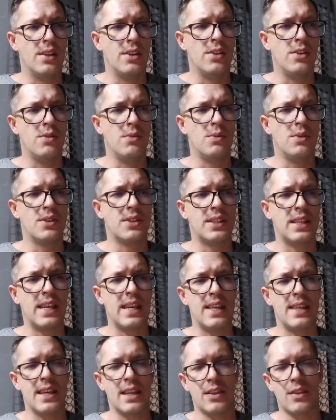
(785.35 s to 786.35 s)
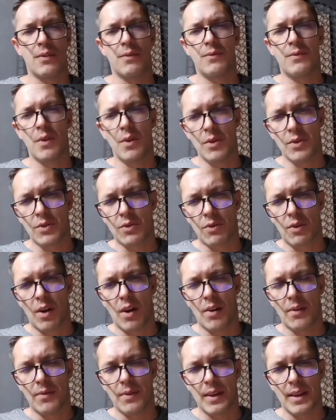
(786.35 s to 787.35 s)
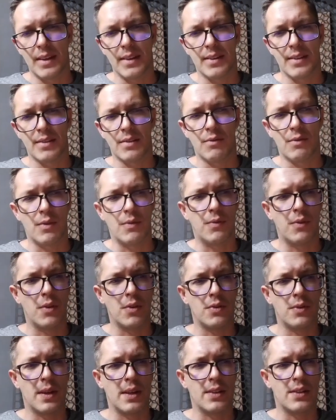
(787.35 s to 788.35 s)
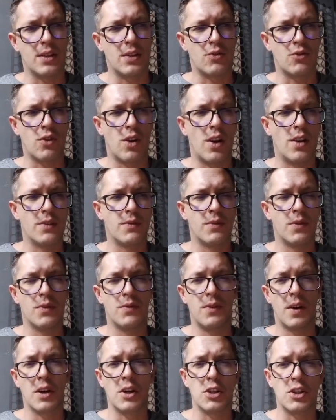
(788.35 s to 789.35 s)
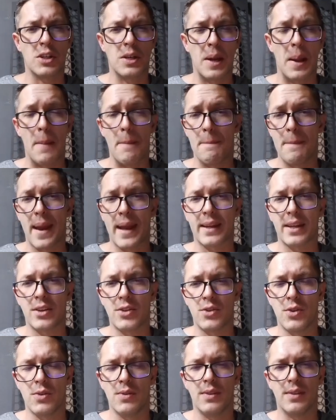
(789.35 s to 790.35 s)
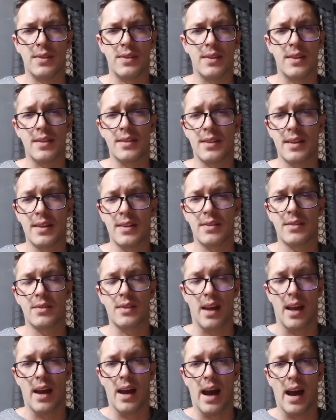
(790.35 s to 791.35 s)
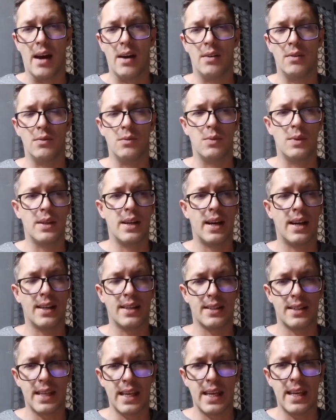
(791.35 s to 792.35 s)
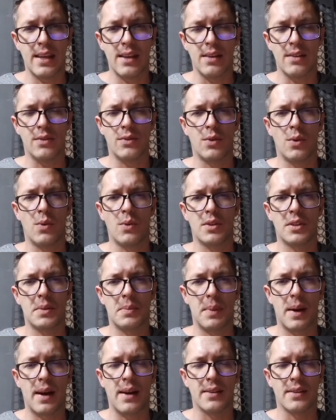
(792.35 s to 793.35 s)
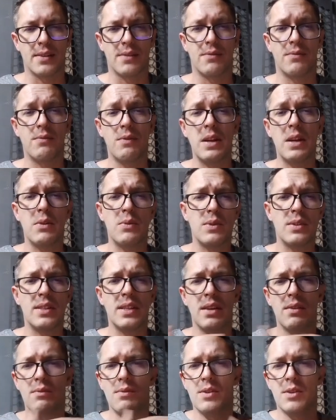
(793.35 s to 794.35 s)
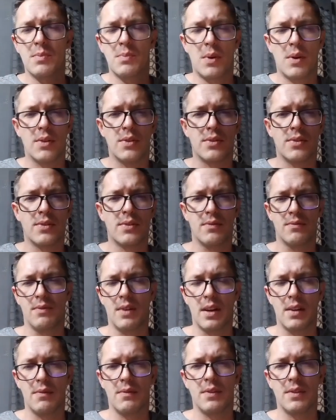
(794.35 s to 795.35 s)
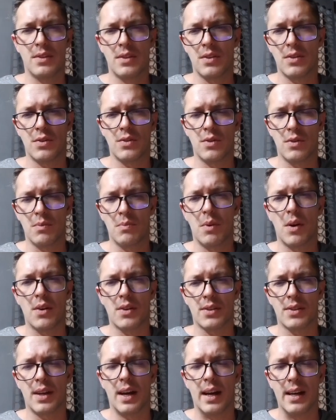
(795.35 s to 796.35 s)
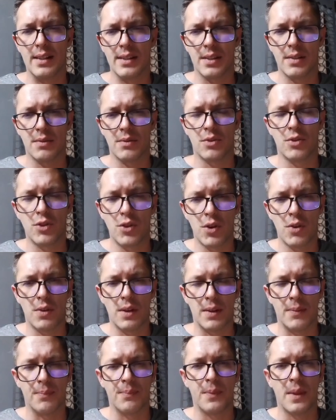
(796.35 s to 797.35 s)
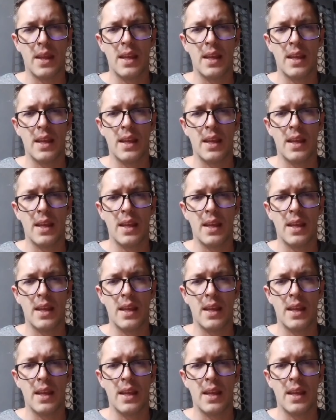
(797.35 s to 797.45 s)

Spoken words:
you will see that the first graph is referred to as the transfer function magnitude, and this is how winisd talks about frequency response relevant to box size and tuning.